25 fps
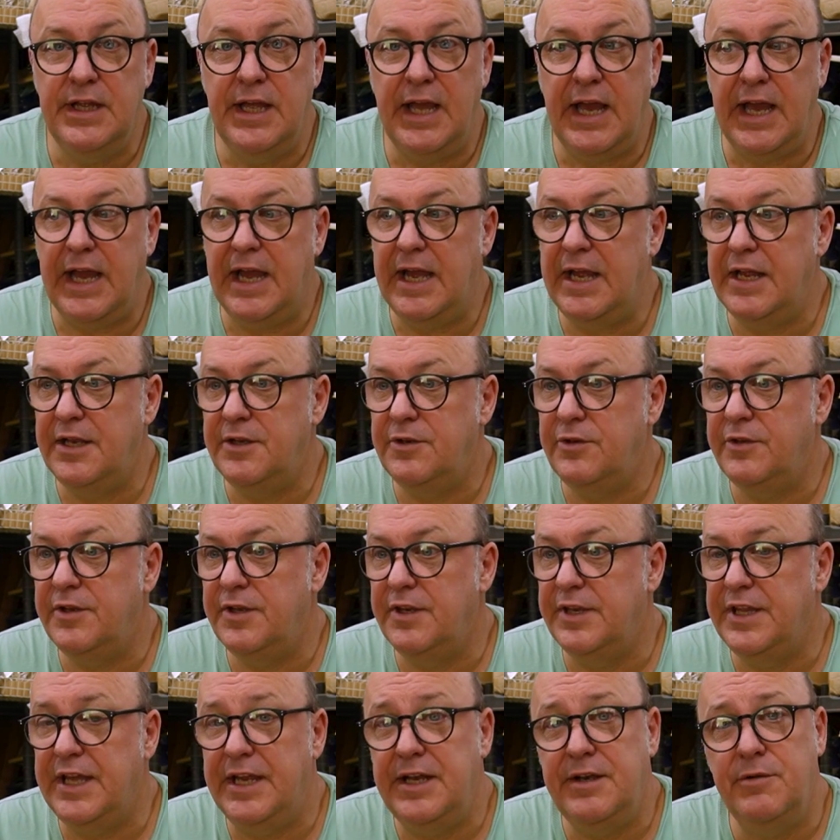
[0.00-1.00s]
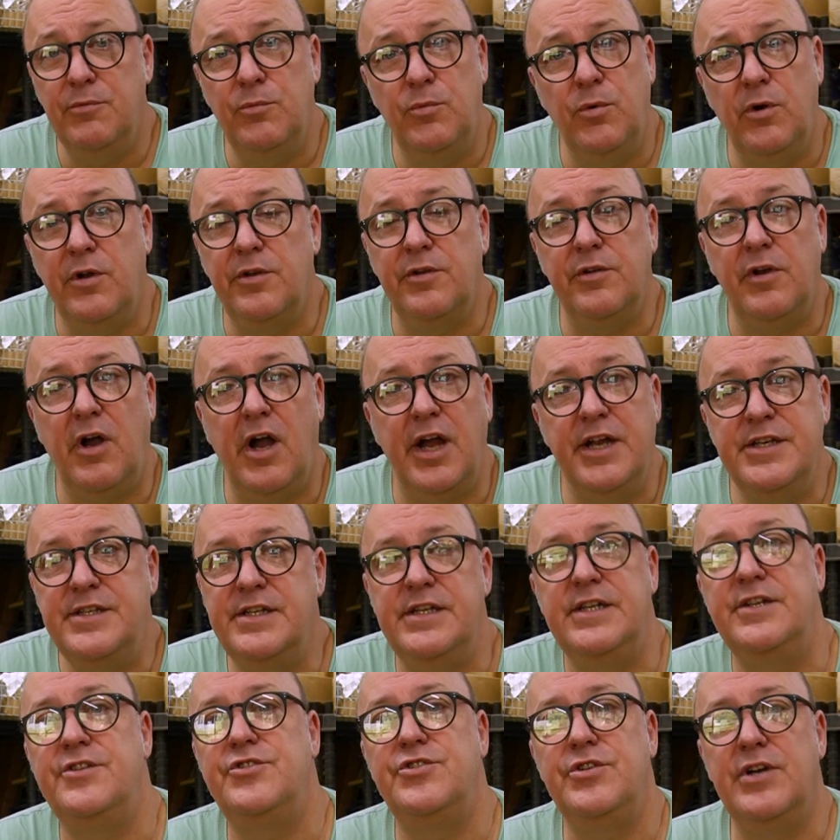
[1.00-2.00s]
and then what
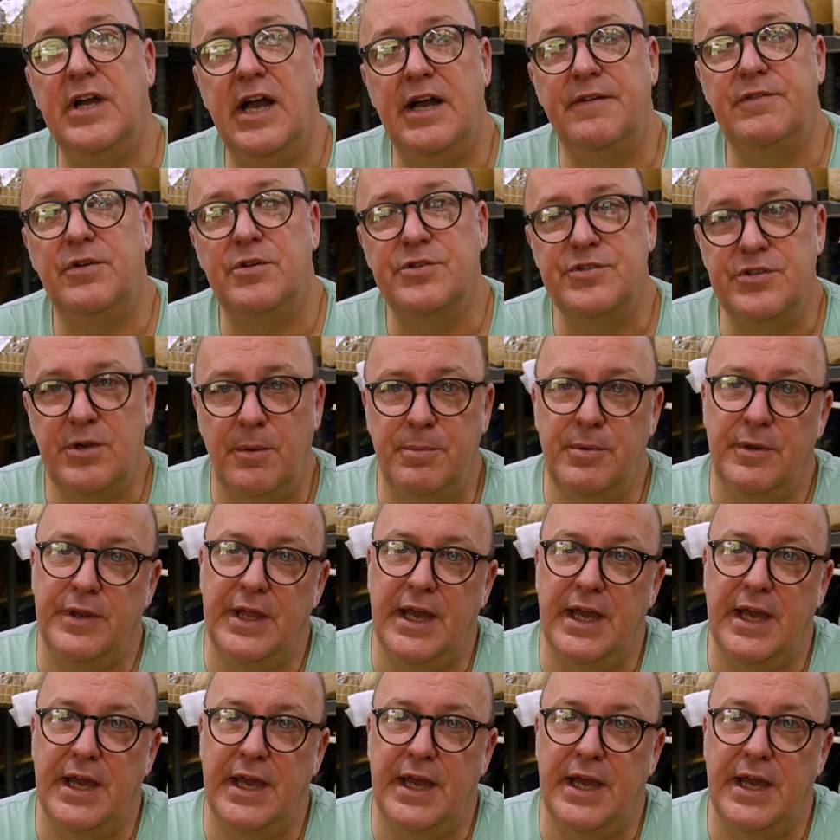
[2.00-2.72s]
ideas you have on top of